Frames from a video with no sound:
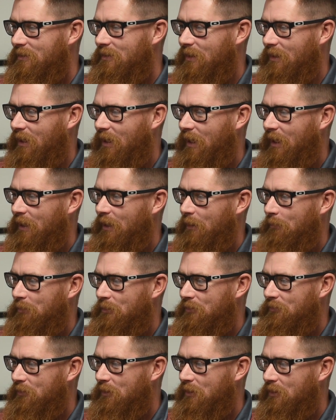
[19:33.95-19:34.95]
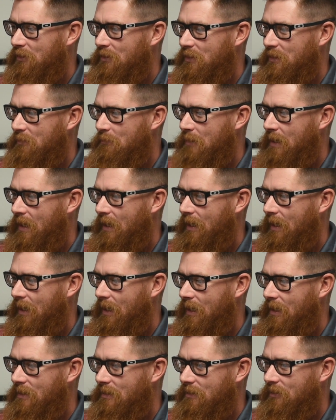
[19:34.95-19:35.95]
lineup as far as, in my
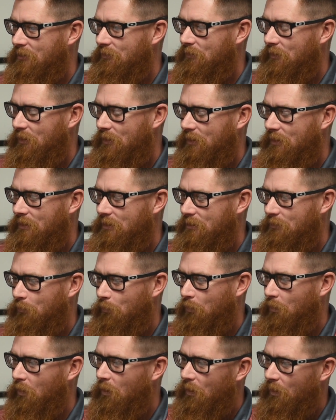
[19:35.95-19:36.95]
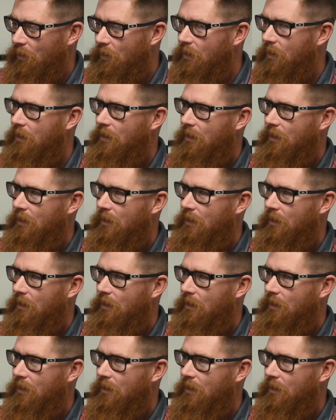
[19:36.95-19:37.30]
eyes, as far as work.